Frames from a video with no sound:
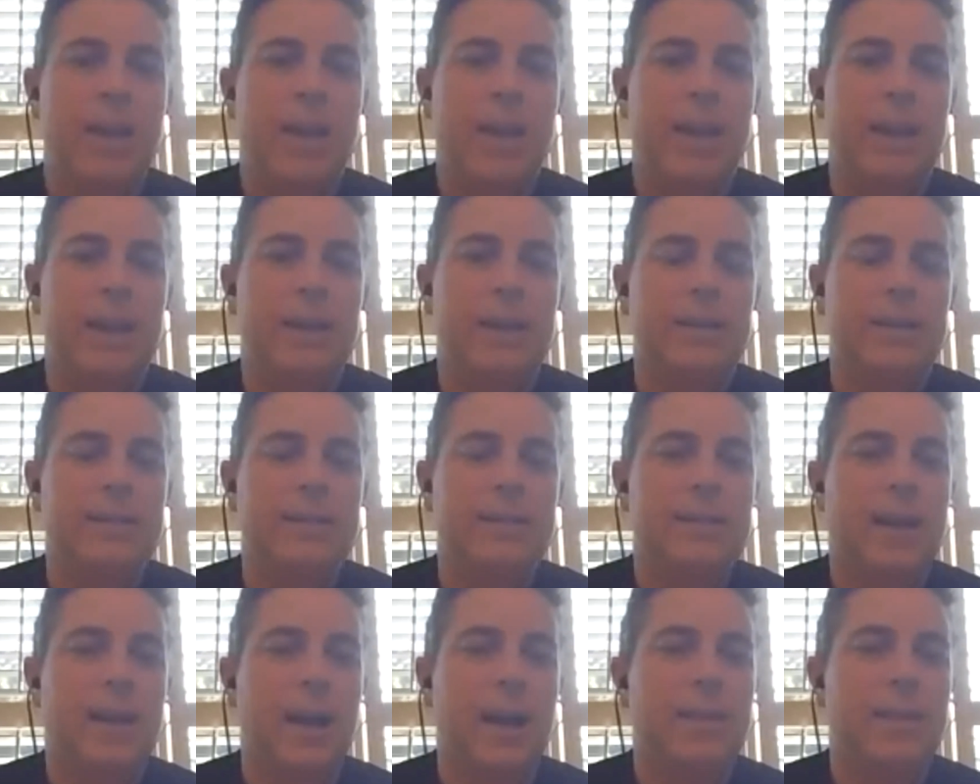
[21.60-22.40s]
and
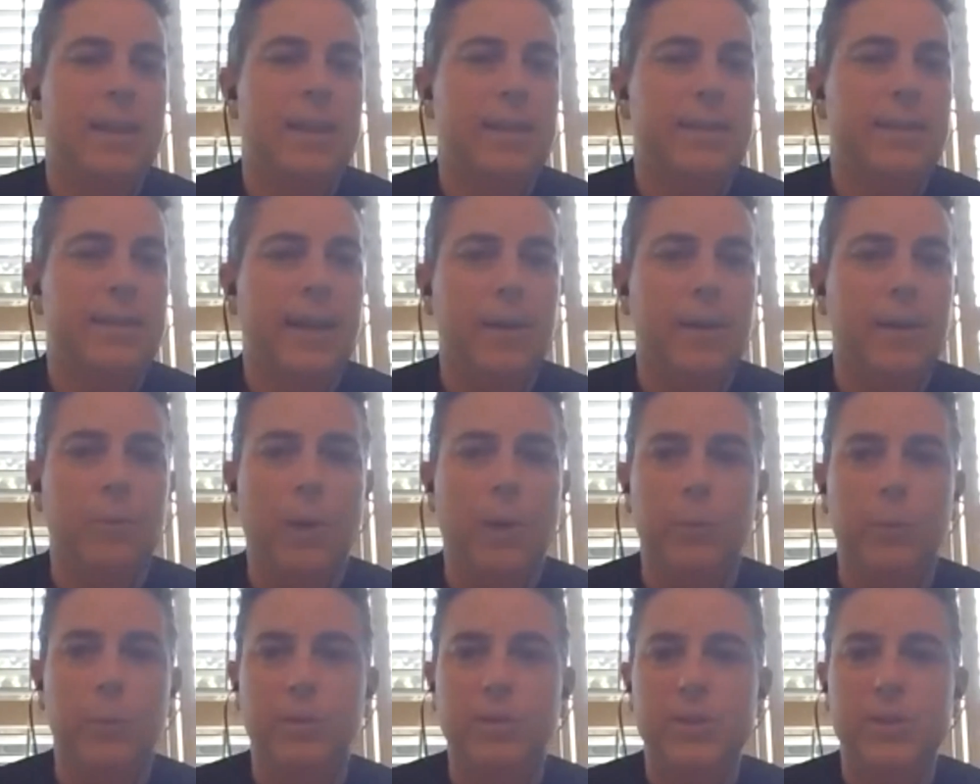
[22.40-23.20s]
I think that
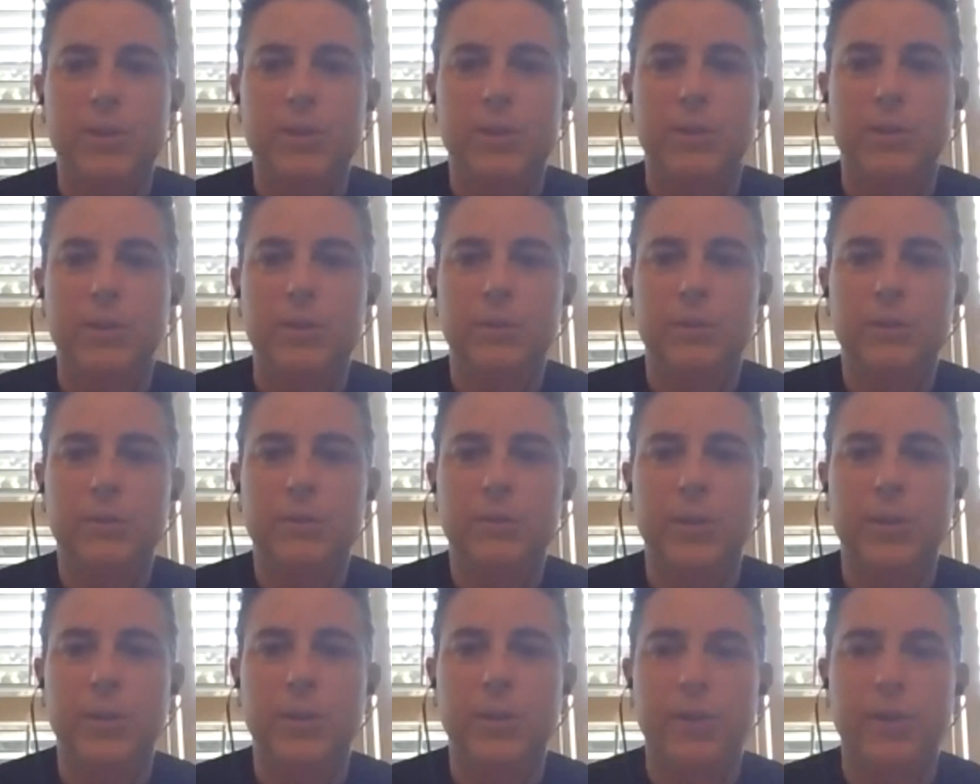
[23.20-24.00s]
what we'll do
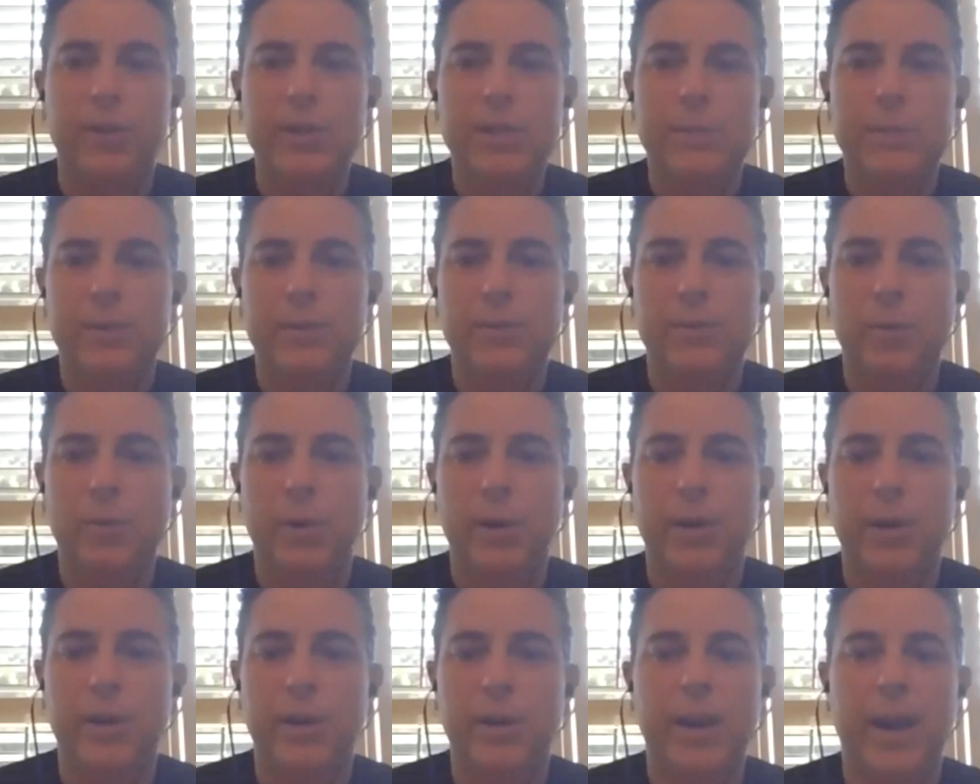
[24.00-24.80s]
first
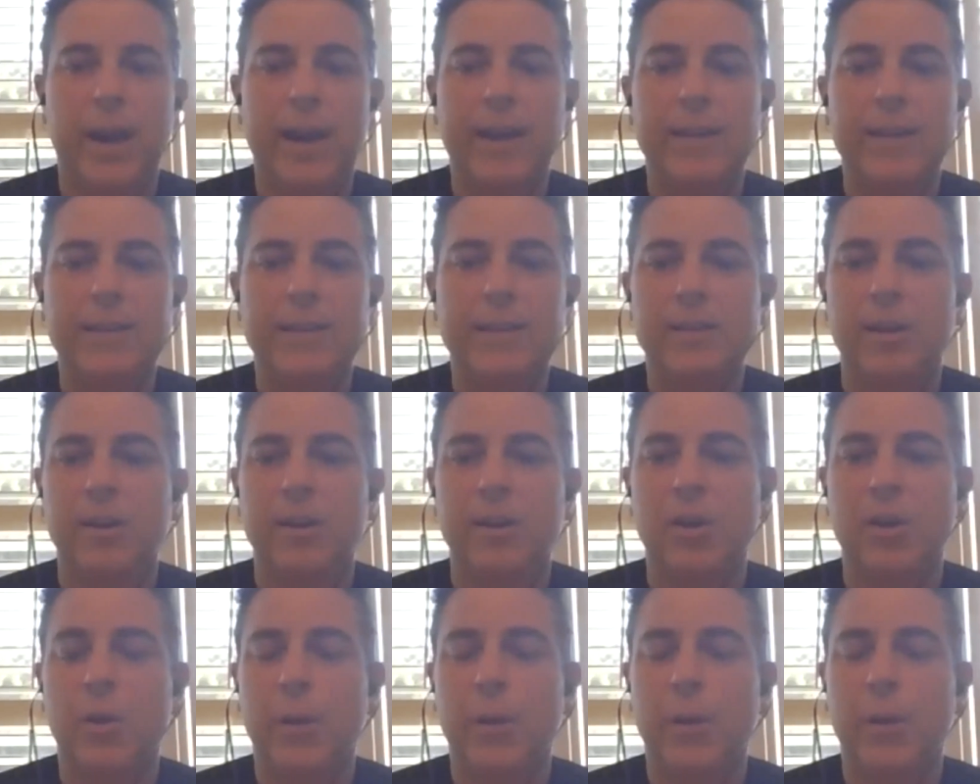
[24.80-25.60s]
before I start
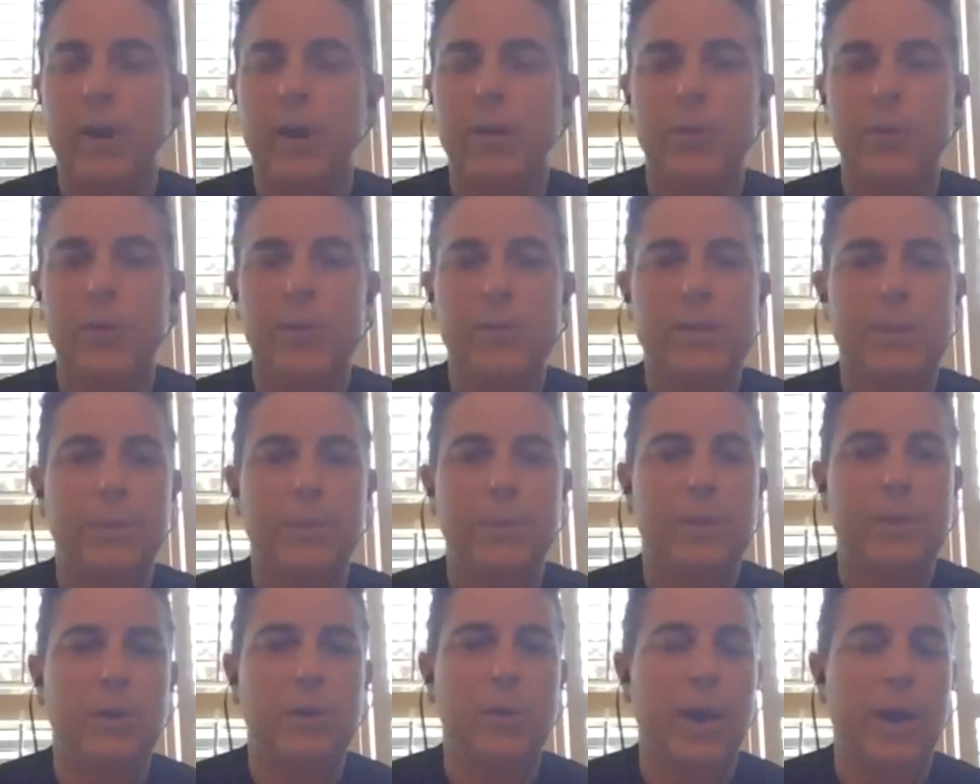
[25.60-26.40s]
going through some of
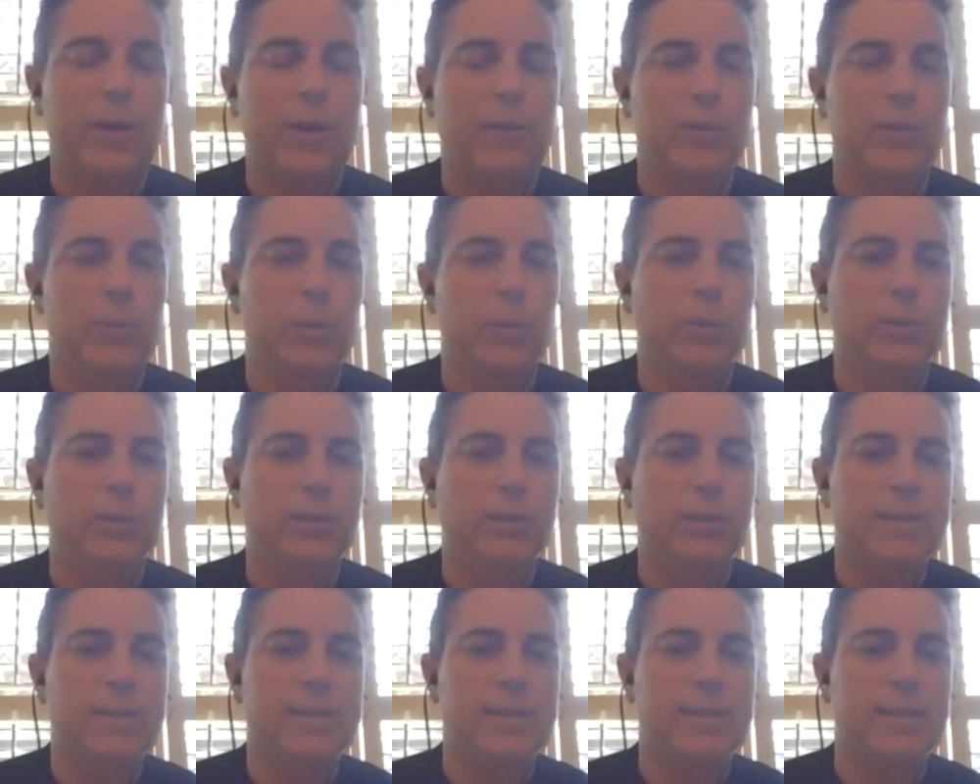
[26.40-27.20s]
the ground
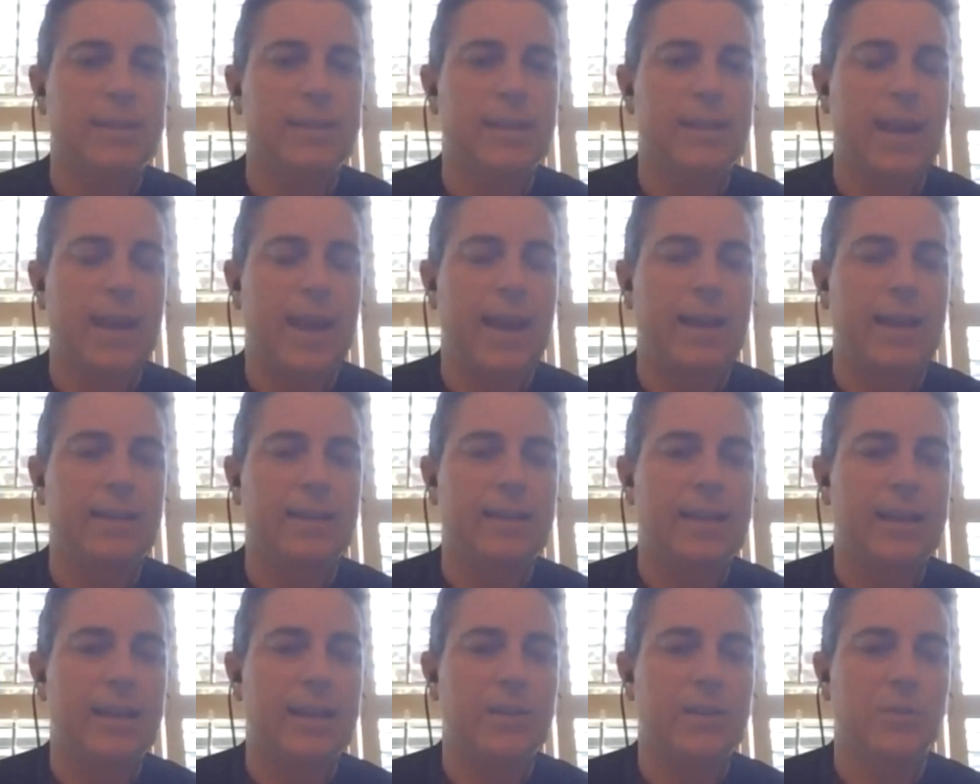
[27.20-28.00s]
rules and, and
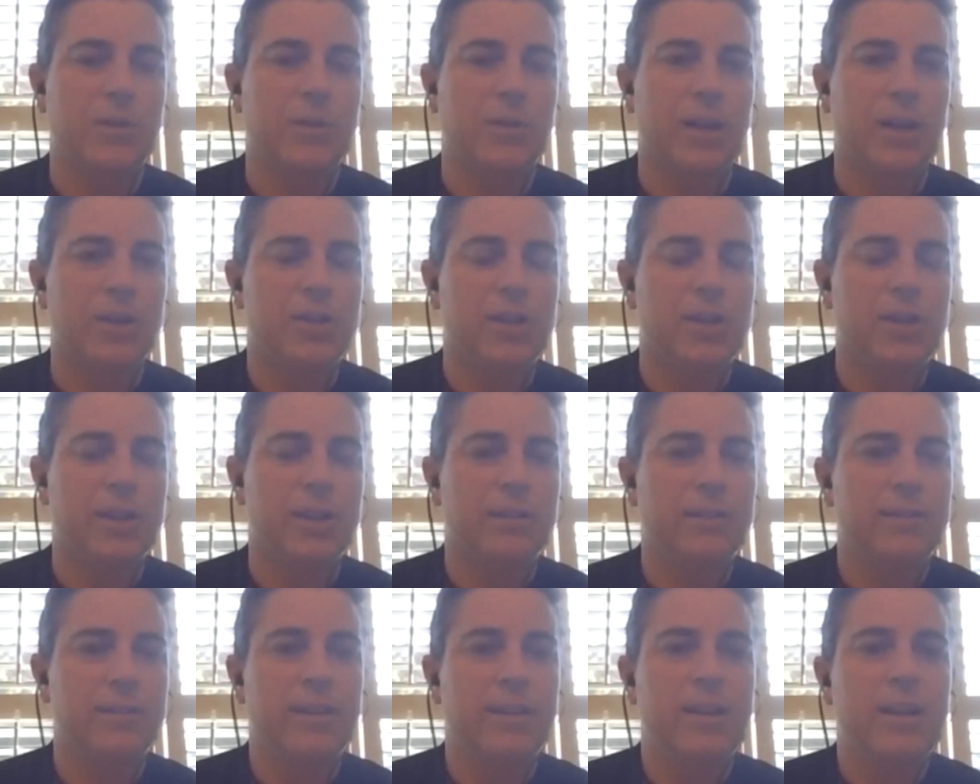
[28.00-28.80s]
the
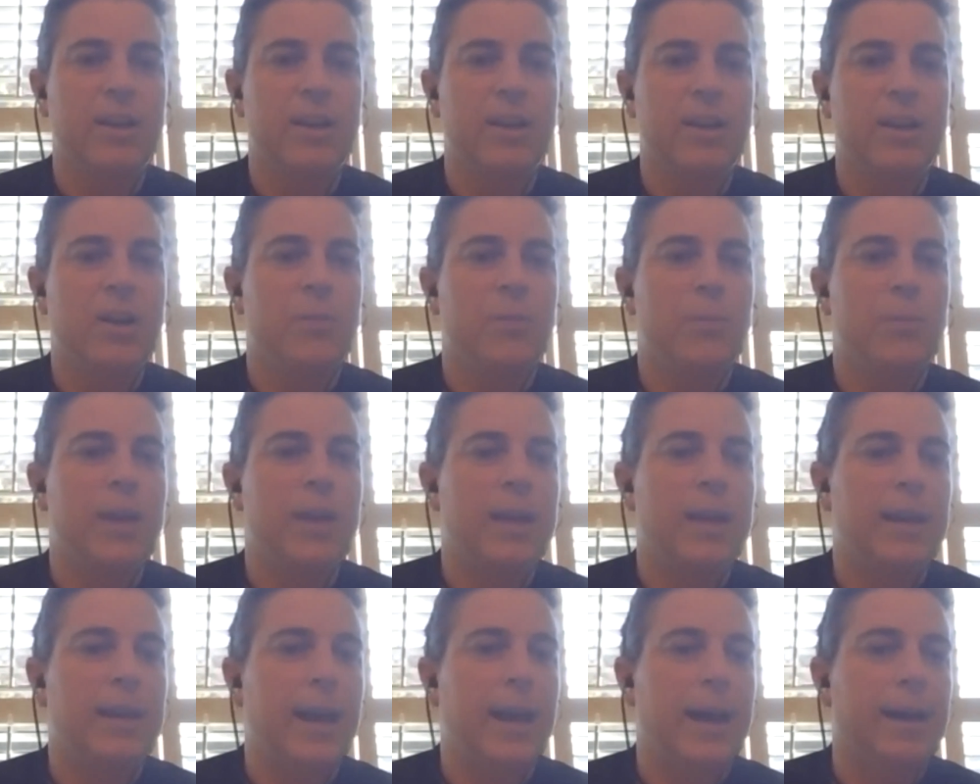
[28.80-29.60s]
introduction we
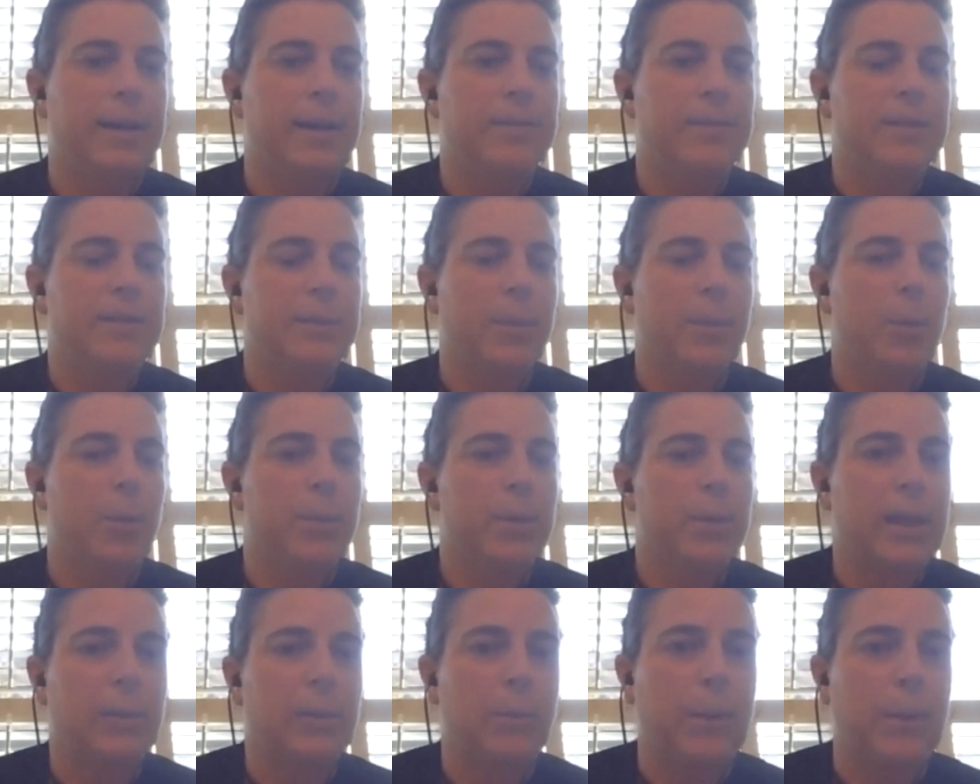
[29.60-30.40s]
can have some
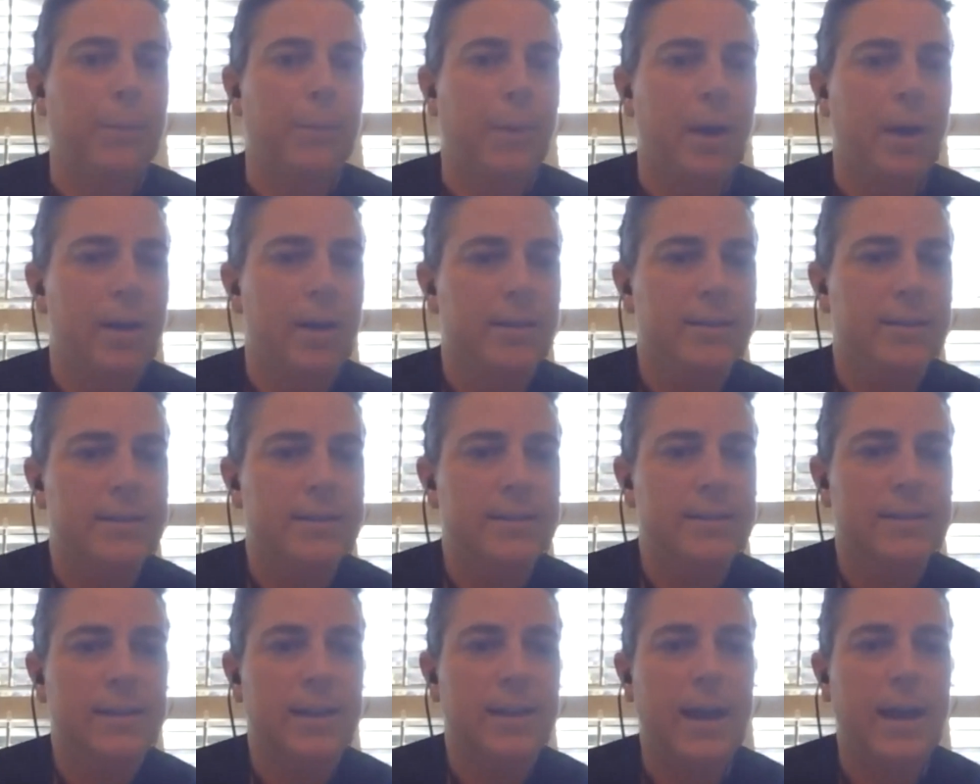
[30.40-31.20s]
opening remarks.